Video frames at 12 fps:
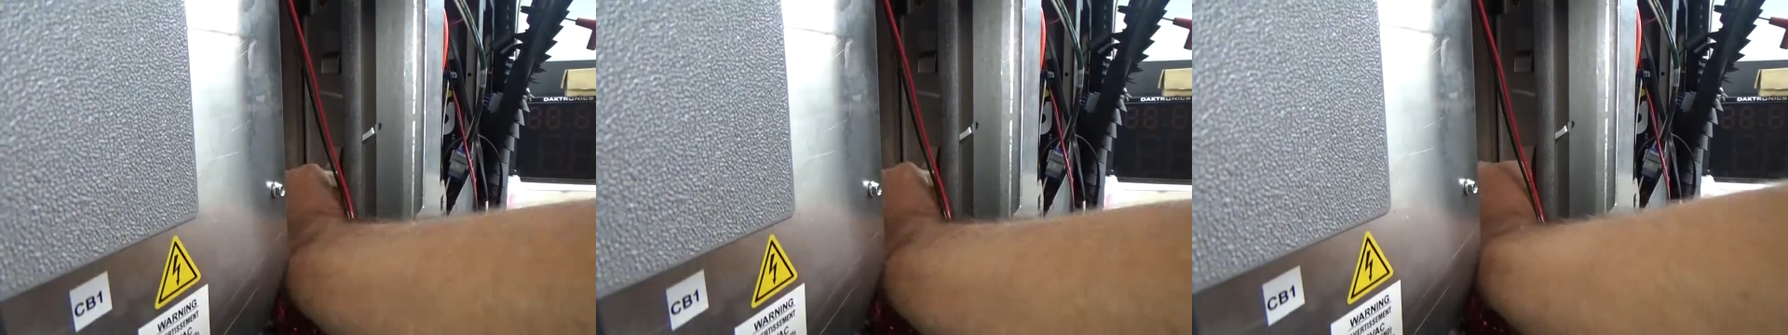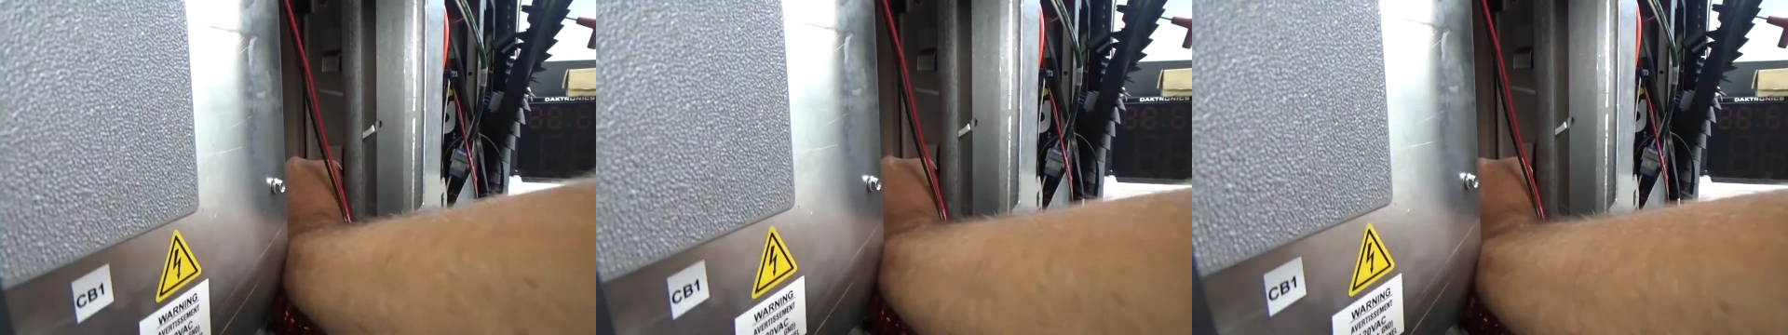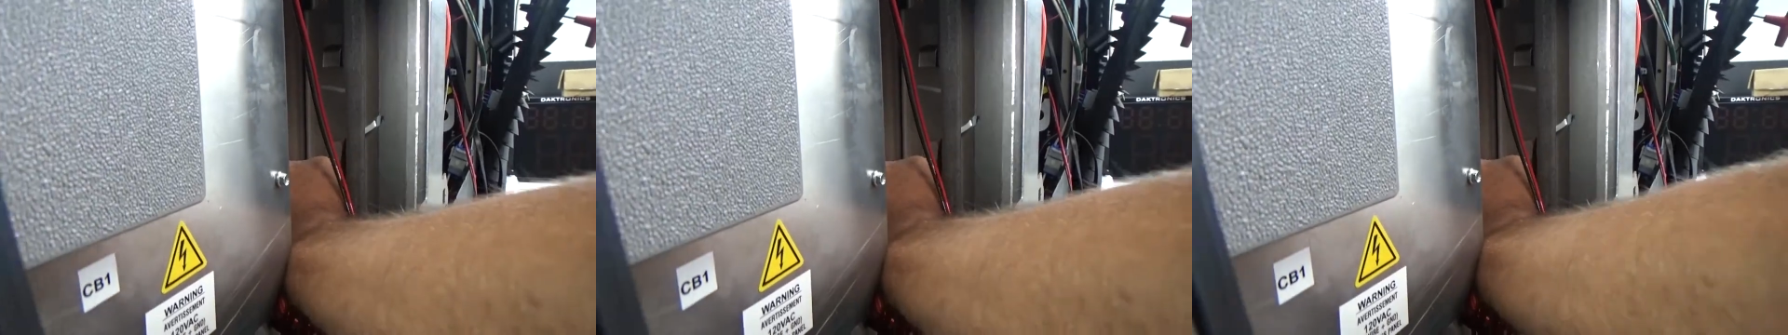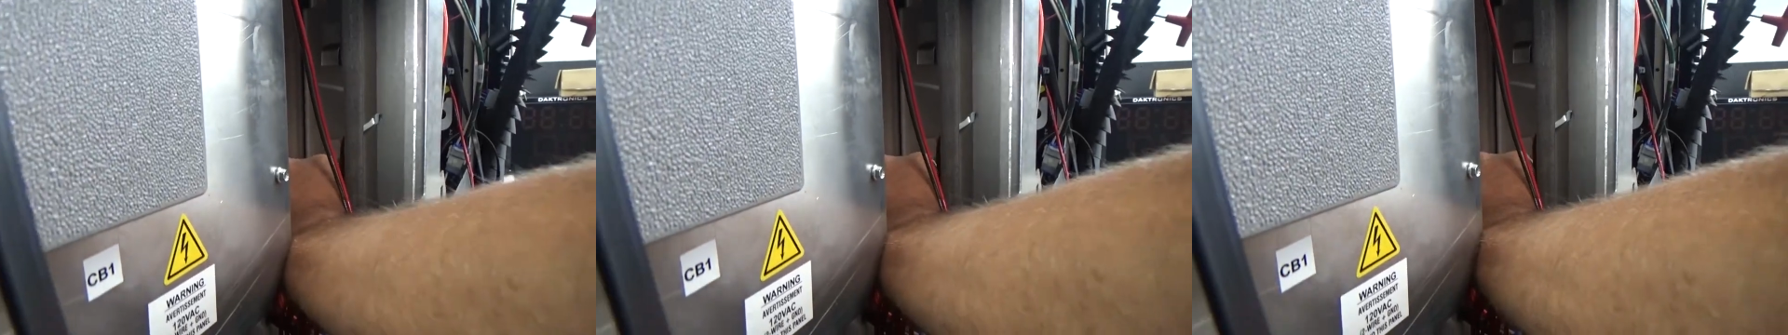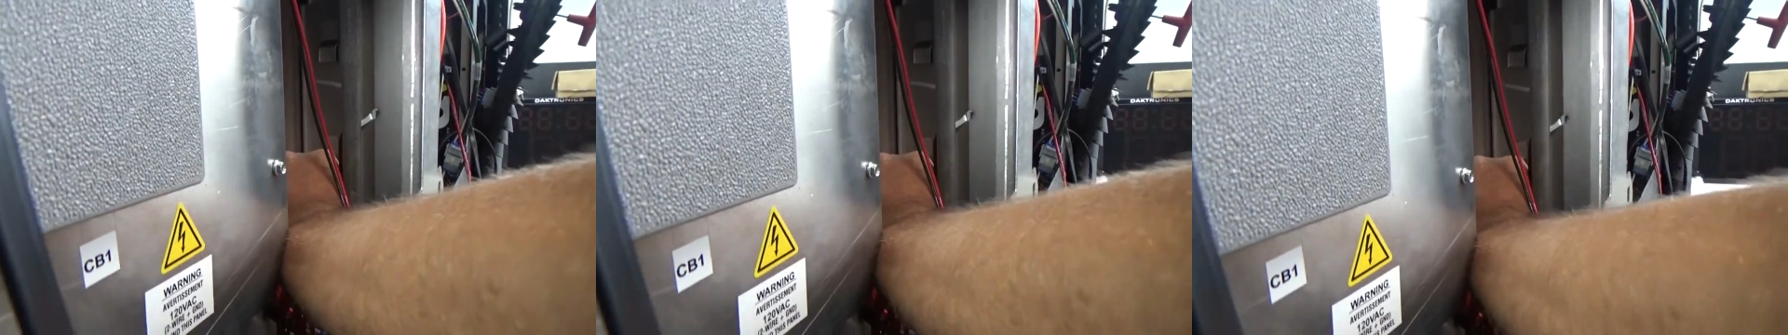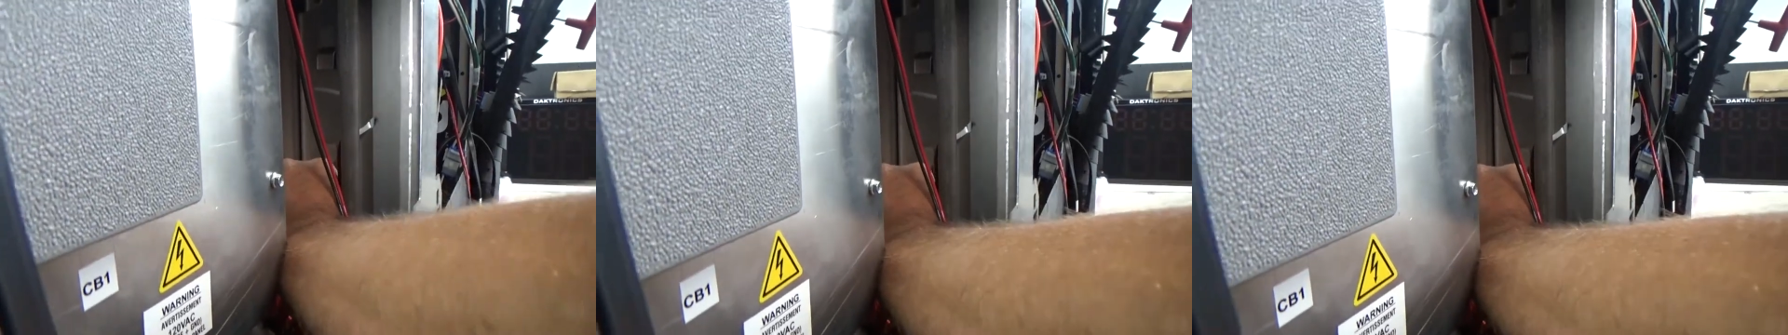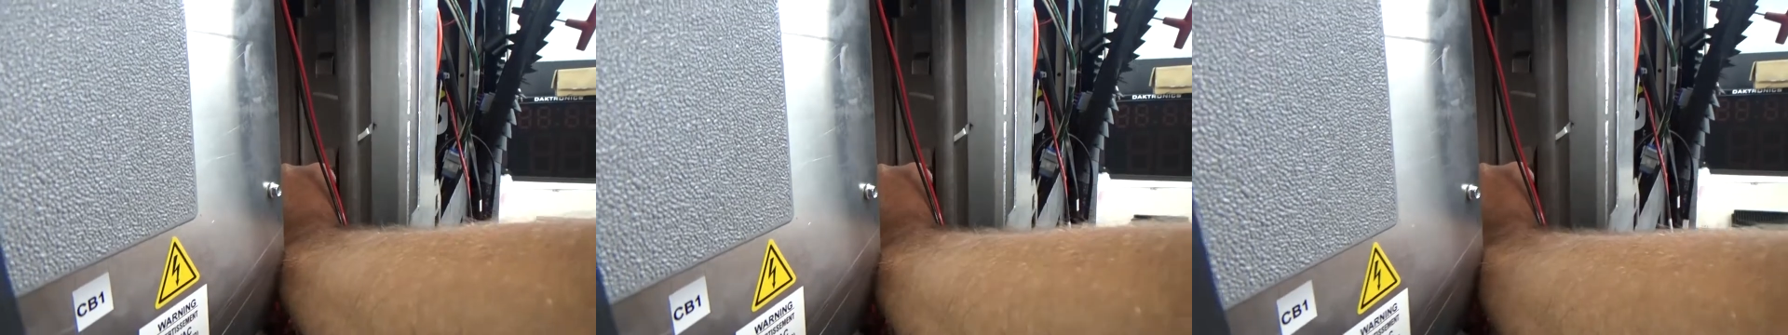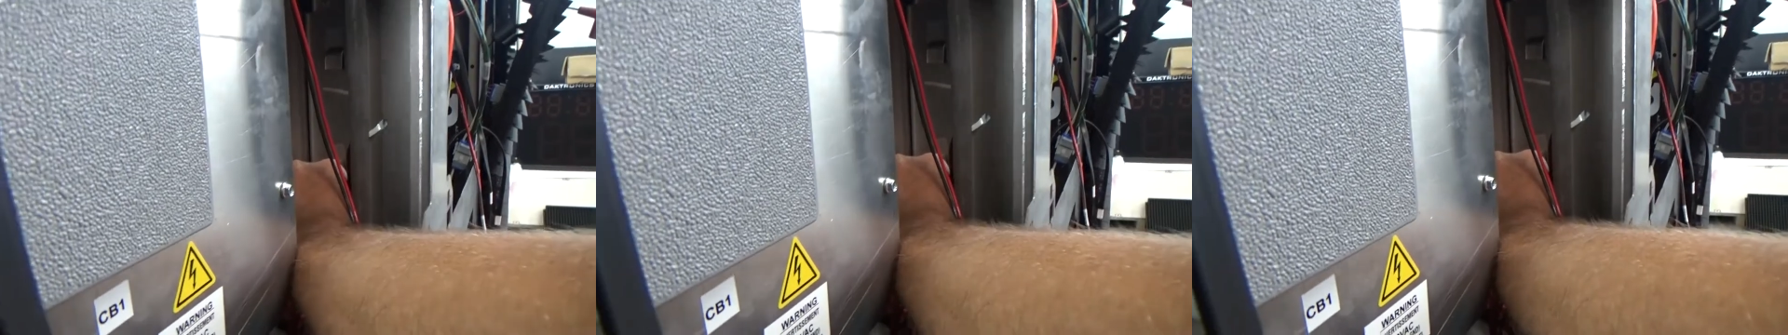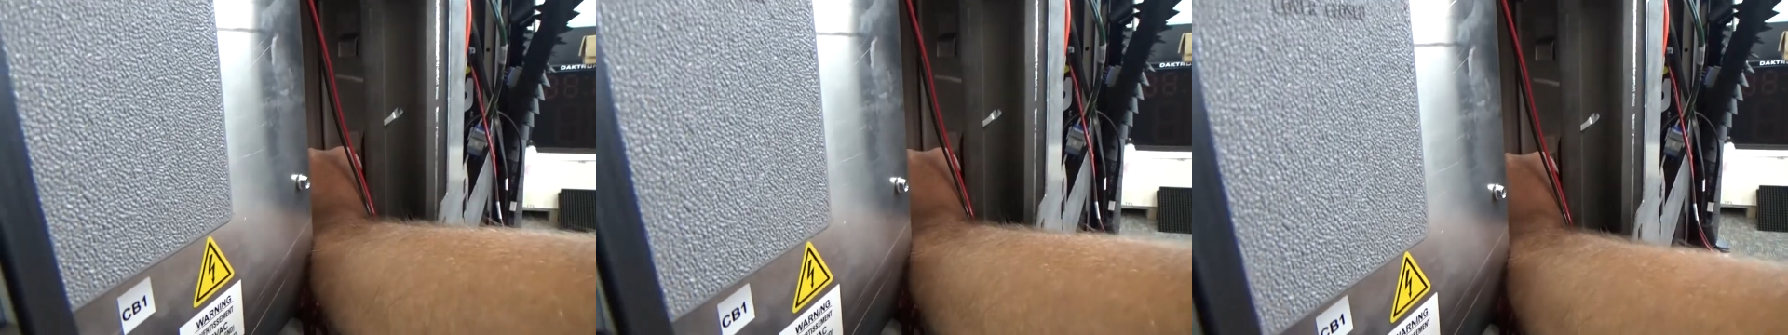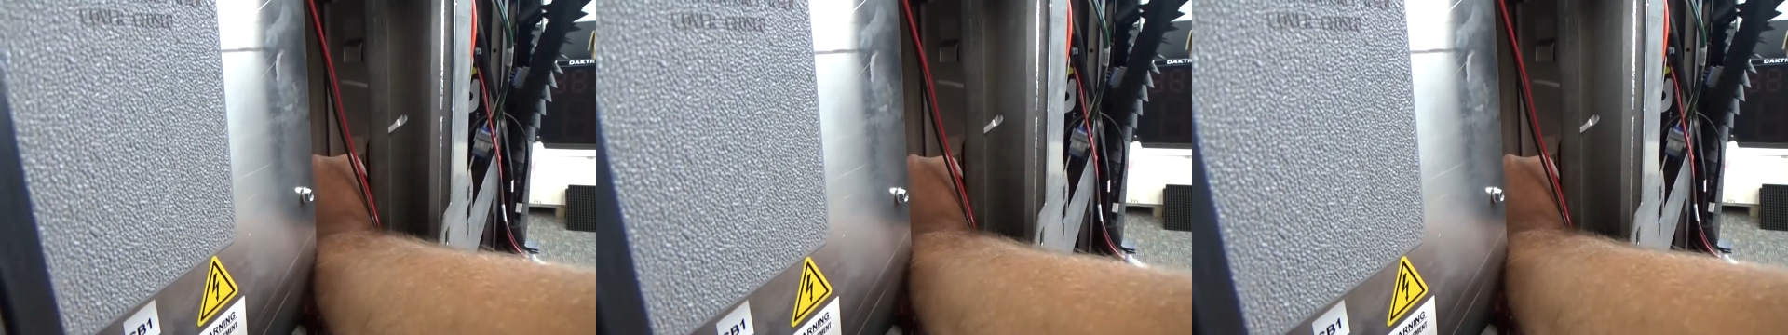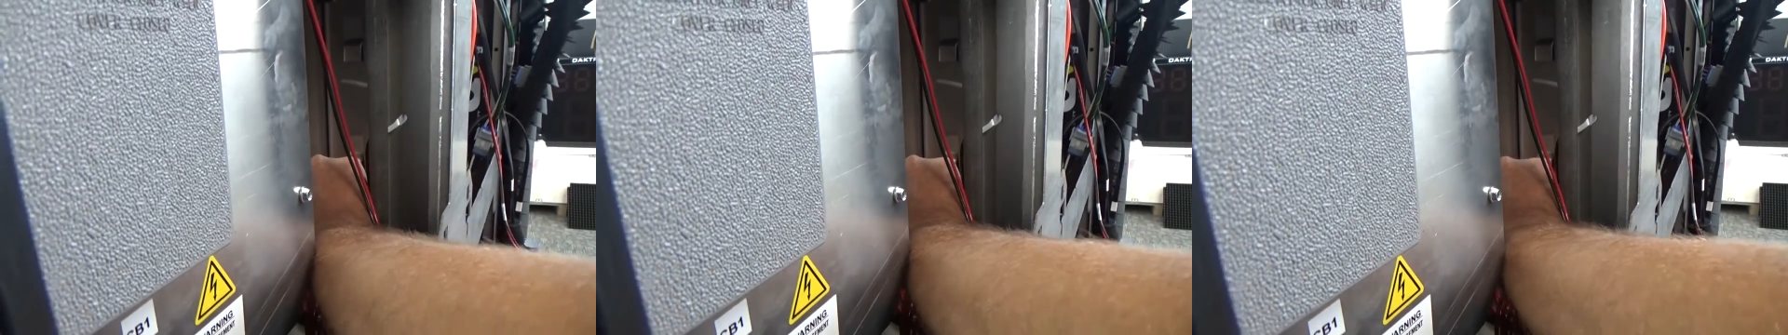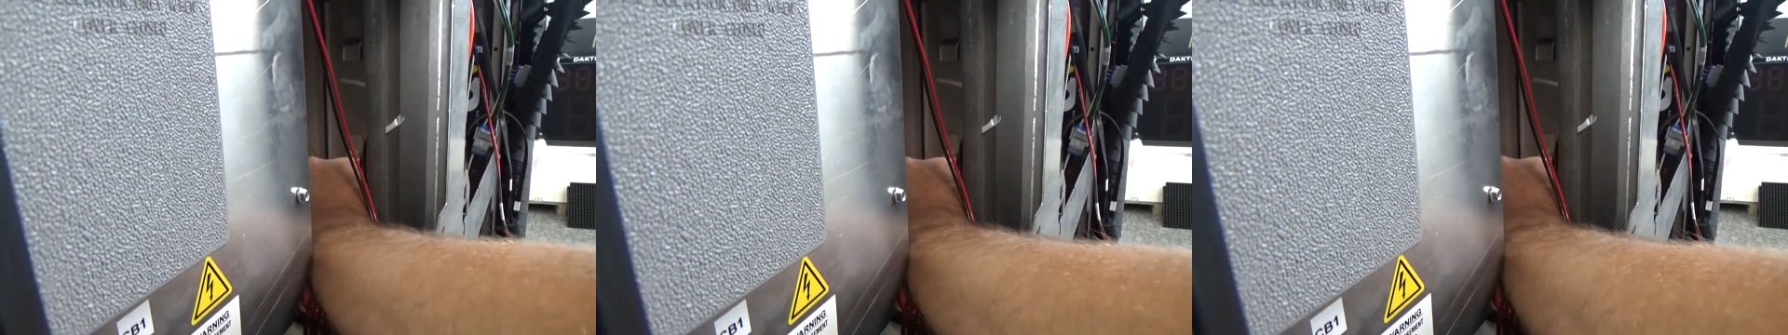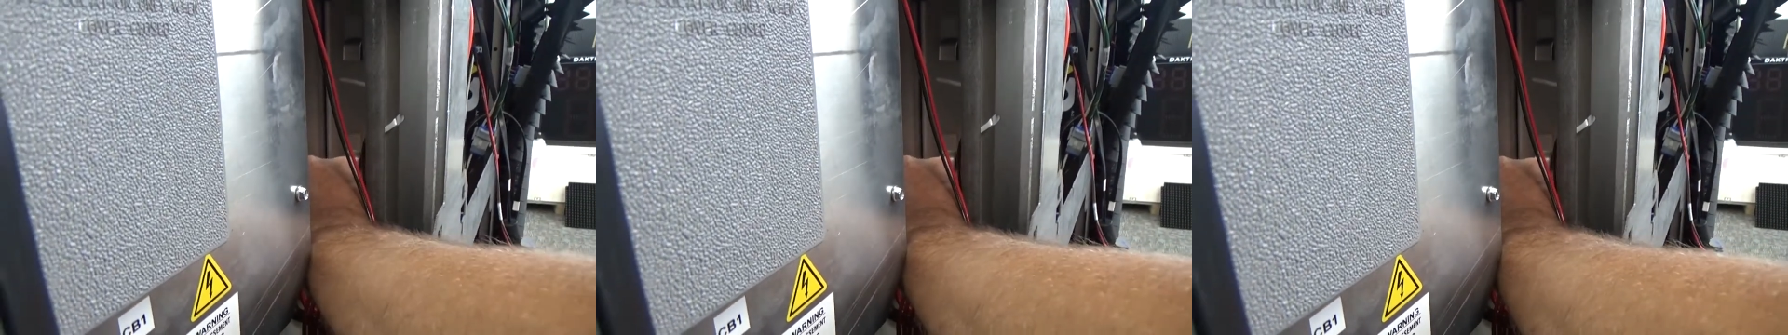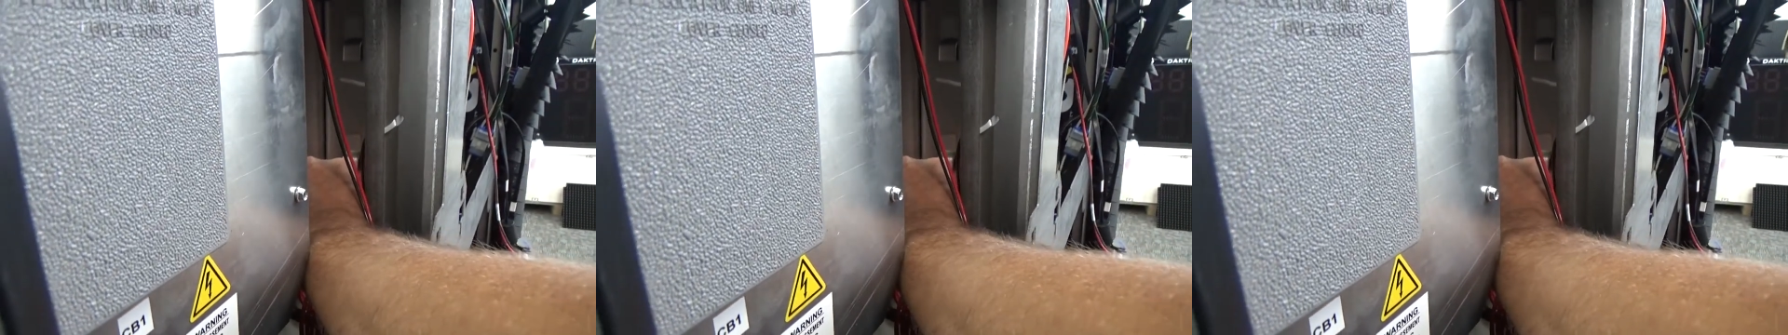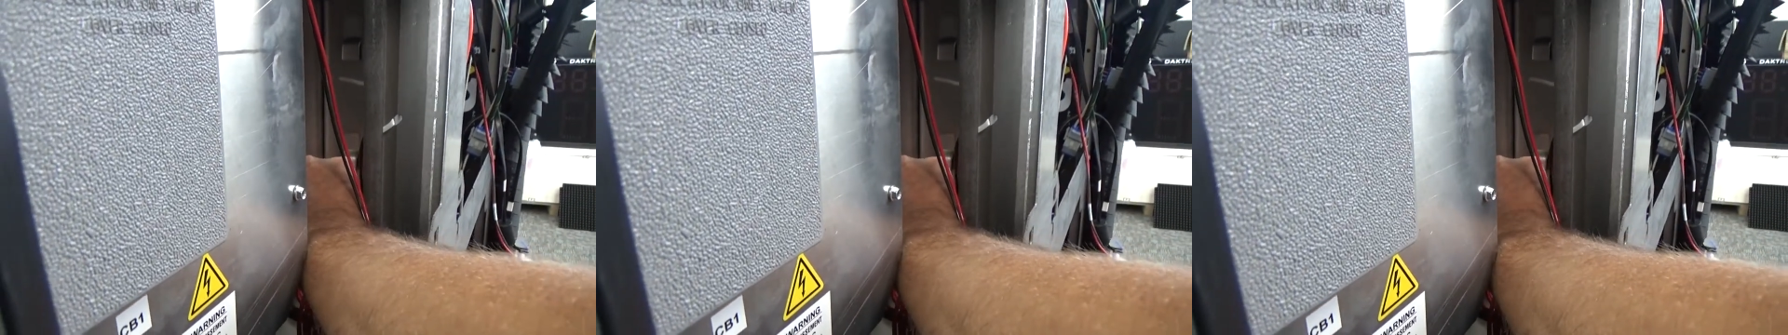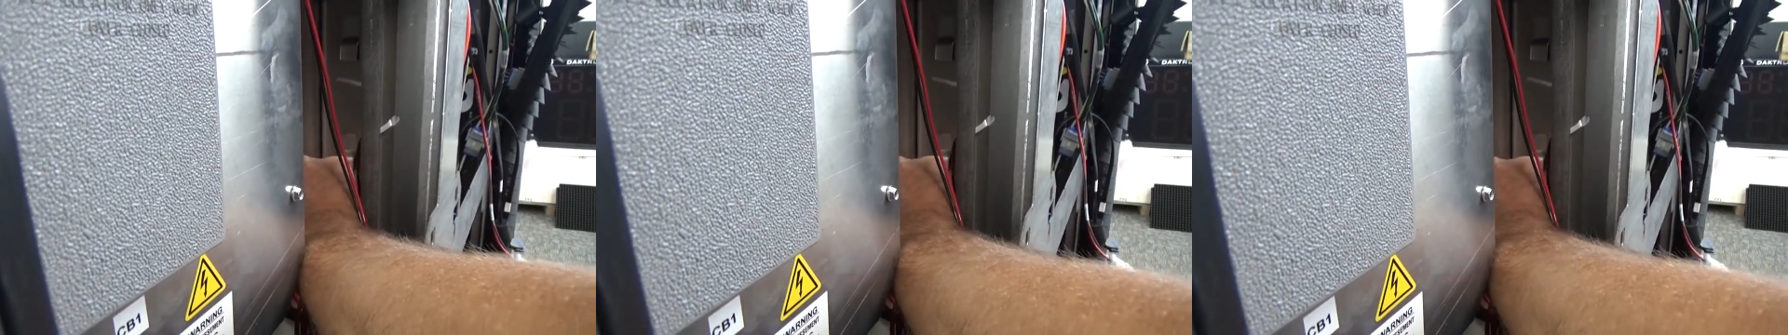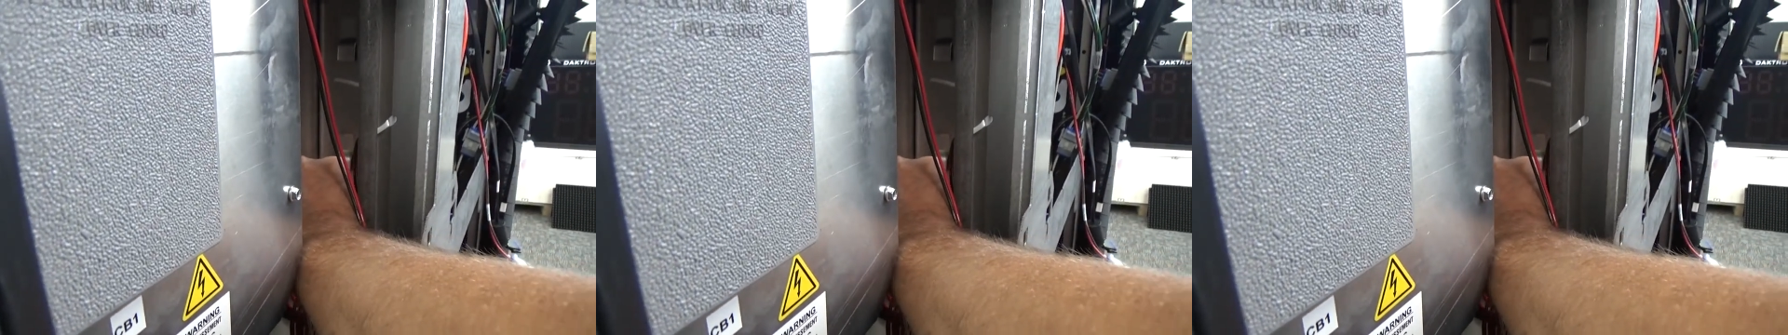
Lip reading: (no speaker visible)